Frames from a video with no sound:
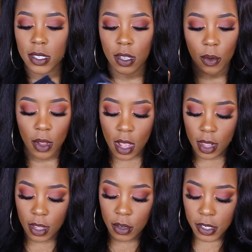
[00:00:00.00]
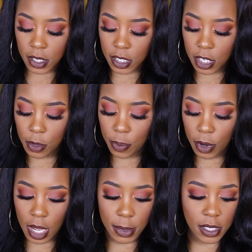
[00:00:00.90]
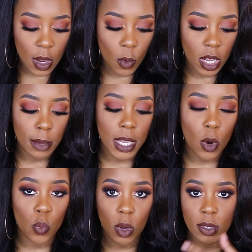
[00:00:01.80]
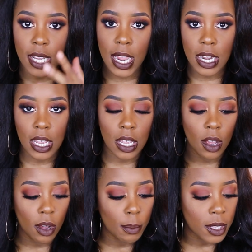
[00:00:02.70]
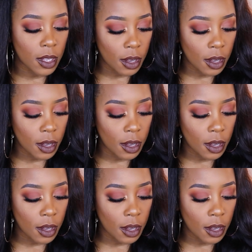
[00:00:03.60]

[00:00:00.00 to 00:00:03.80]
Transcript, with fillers: So those are the two primers that we're going to be rotating all month